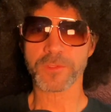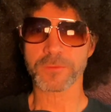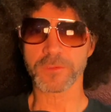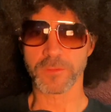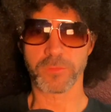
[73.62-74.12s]

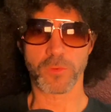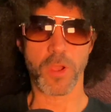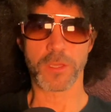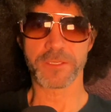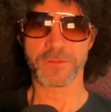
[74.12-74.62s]

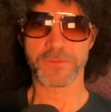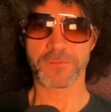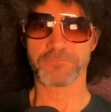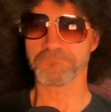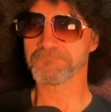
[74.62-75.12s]
LeBron is
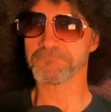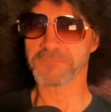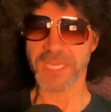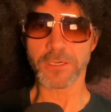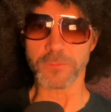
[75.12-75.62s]

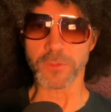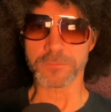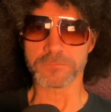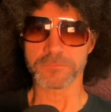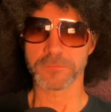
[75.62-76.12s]

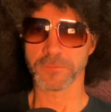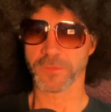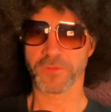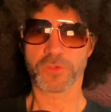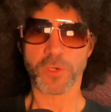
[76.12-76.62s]
terrible.
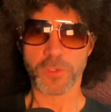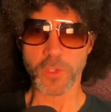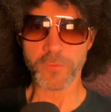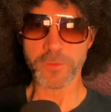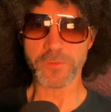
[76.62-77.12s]
It's
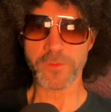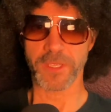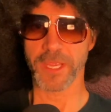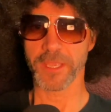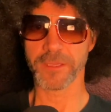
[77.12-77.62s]
turnovers
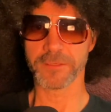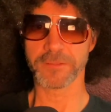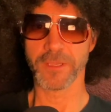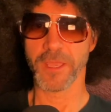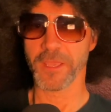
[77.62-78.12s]

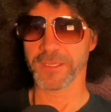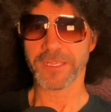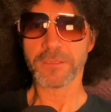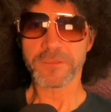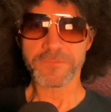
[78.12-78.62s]
and
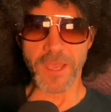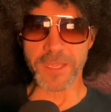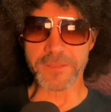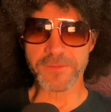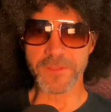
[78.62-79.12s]

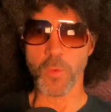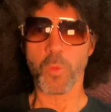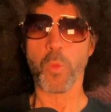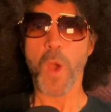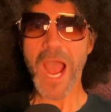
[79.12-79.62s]
ill-advised,
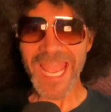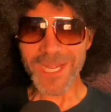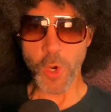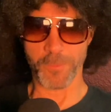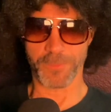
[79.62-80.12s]

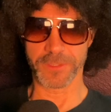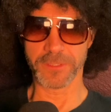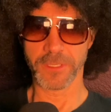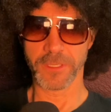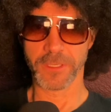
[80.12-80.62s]
wide
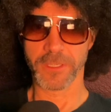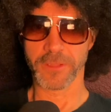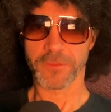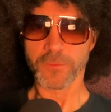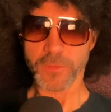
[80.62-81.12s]
open
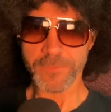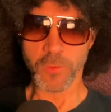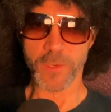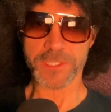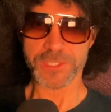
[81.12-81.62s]

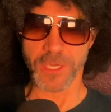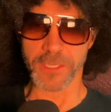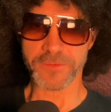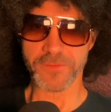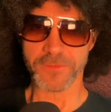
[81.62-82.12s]
3-point
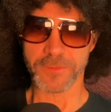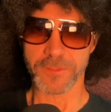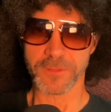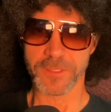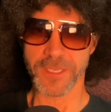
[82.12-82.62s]
shots
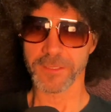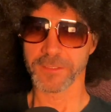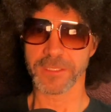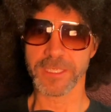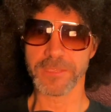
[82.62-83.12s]
that
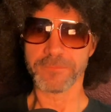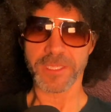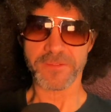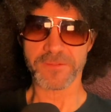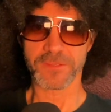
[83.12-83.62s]
he
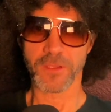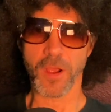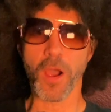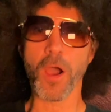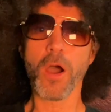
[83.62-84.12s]
missed
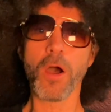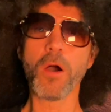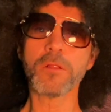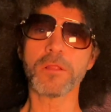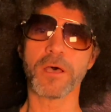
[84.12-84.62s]

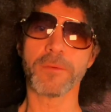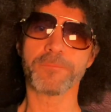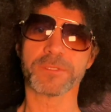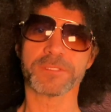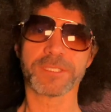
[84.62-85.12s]
all
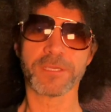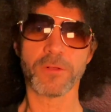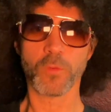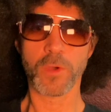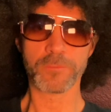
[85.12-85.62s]
up
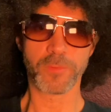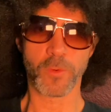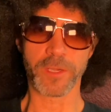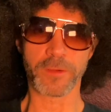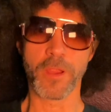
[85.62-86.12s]
until one
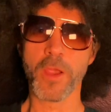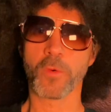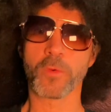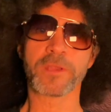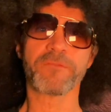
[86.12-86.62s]
point
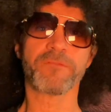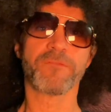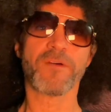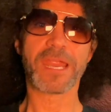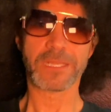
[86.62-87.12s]
when he
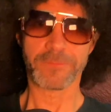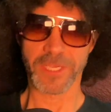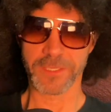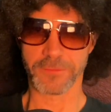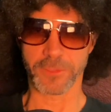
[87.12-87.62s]
finally
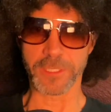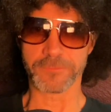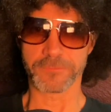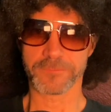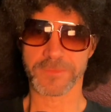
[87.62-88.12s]
made three.
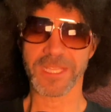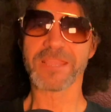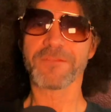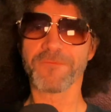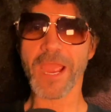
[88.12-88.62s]

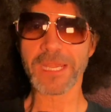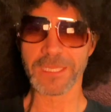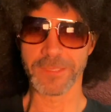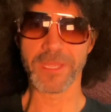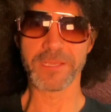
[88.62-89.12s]
He
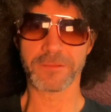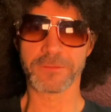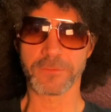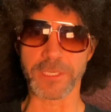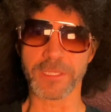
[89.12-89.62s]
finally made
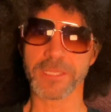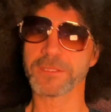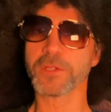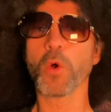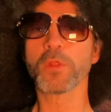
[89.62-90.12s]
three.
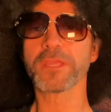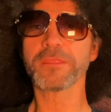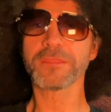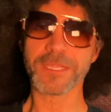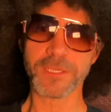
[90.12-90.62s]
And the only
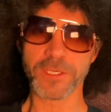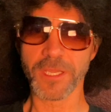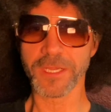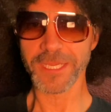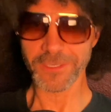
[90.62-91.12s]
thing you're
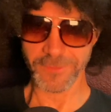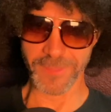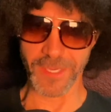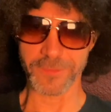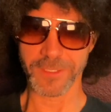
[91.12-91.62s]
going to hear
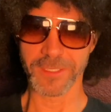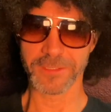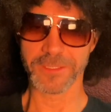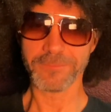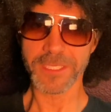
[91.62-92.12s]
about
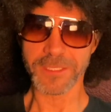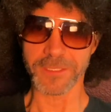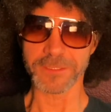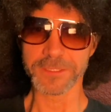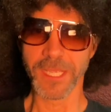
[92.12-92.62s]
in the
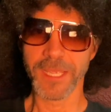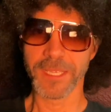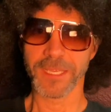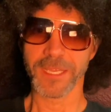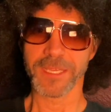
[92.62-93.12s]
media
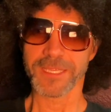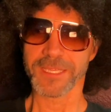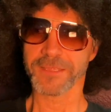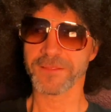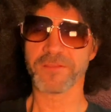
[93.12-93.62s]

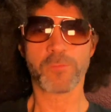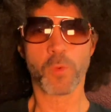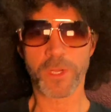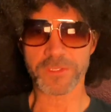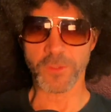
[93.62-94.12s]
is his
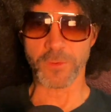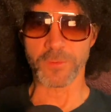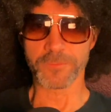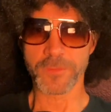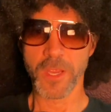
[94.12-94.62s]
point
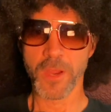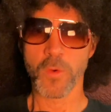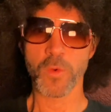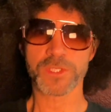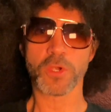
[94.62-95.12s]
total,
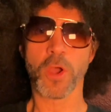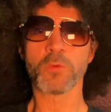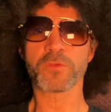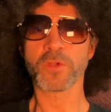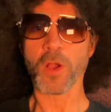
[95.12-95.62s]
which
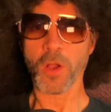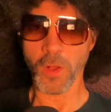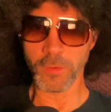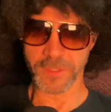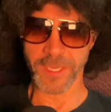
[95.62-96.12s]
almost
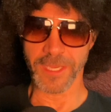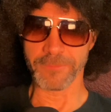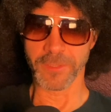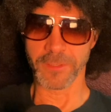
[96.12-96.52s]
all came